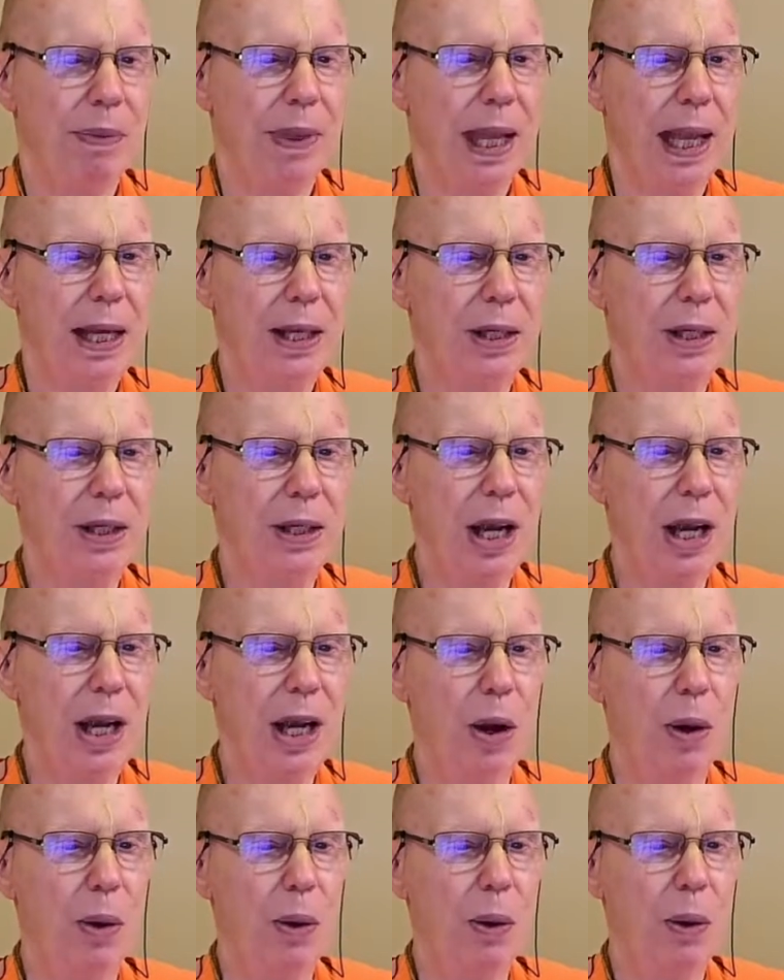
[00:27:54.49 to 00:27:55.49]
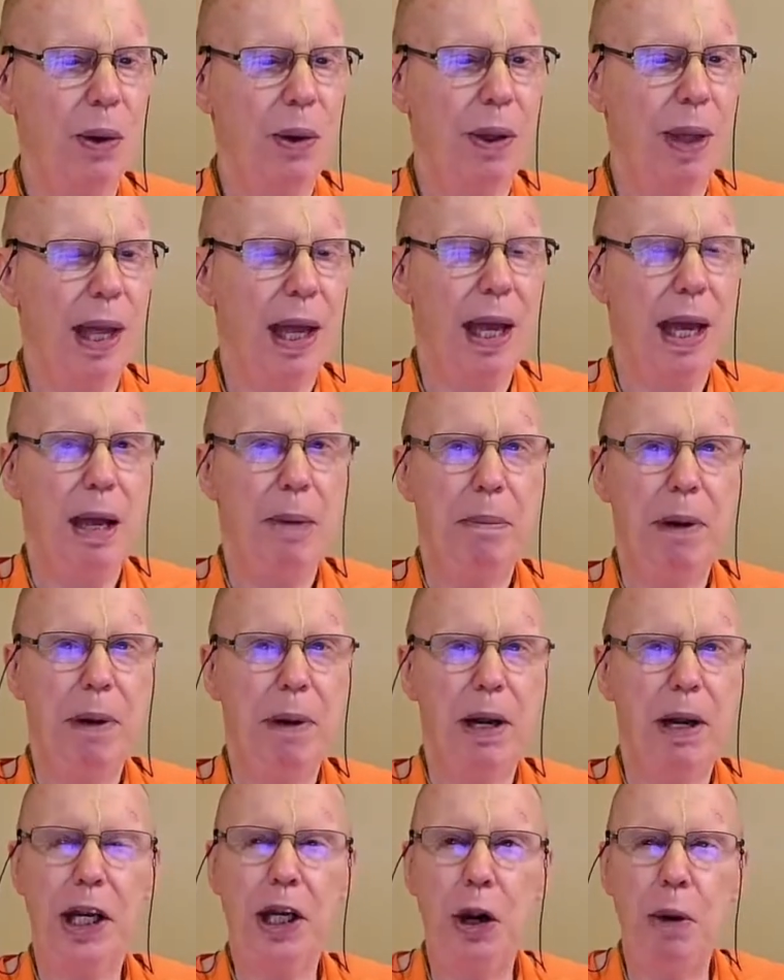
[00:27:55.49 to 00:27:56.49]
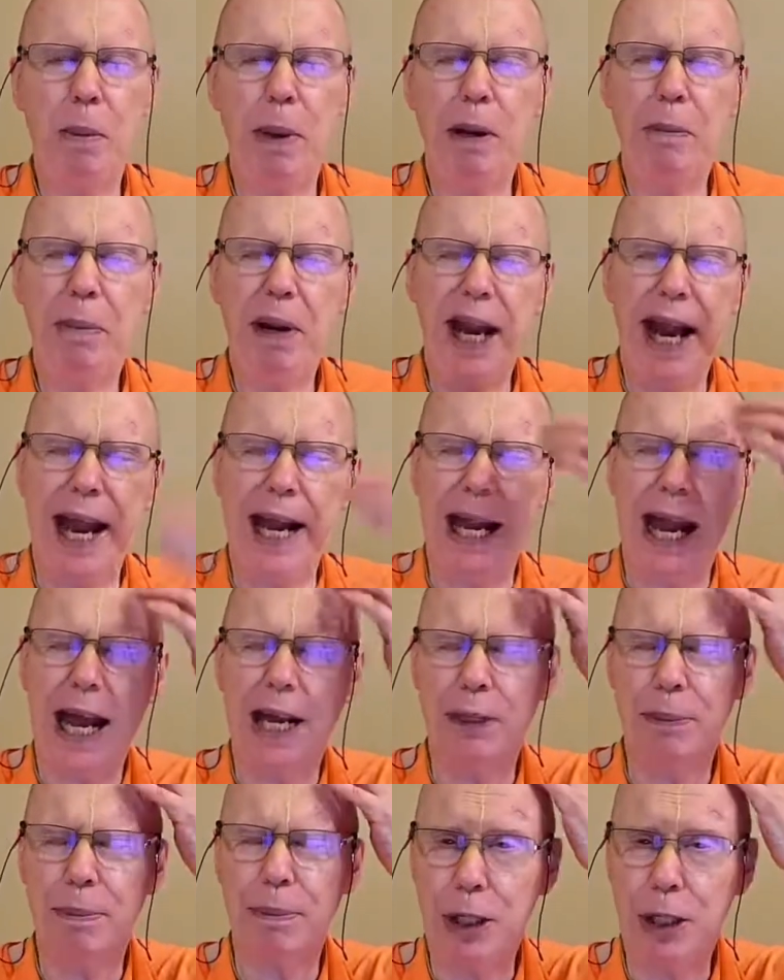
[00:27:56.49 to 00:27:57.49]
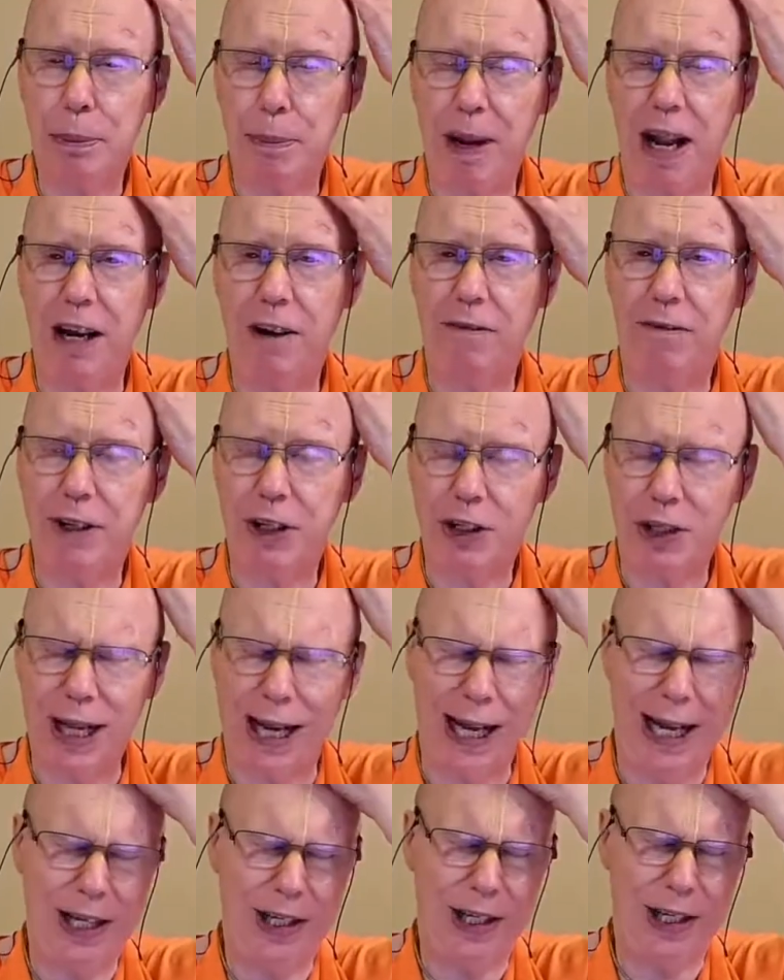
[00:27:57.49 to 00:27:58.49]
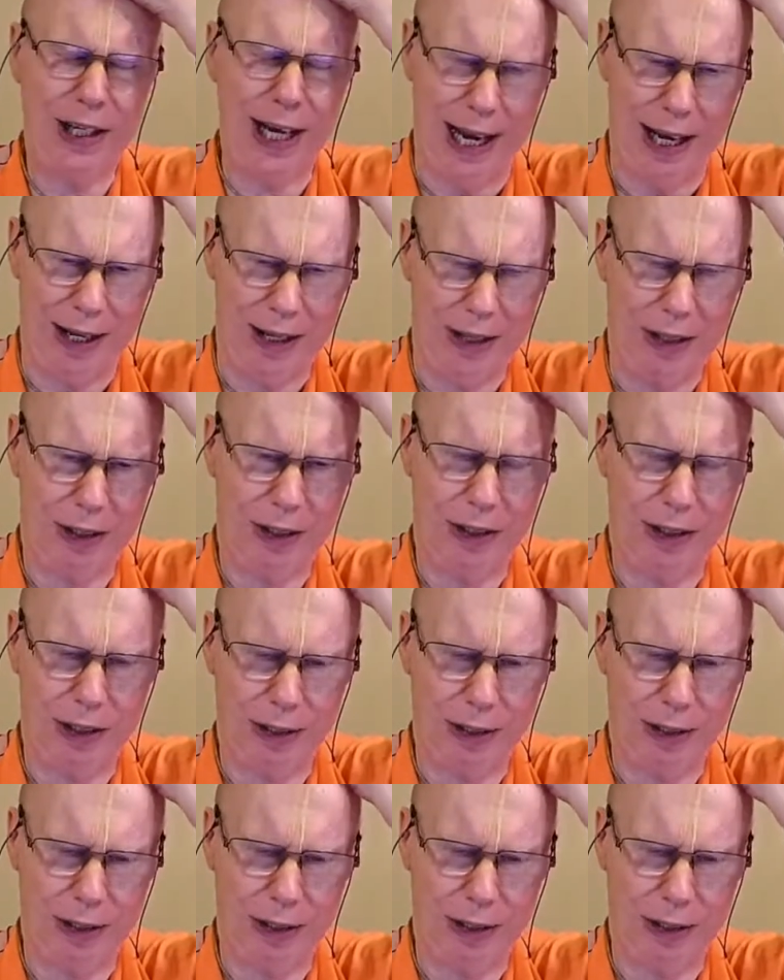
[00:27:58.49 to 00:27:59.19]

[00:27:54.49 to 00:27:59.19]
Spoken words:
So, but the human being has much better facilities.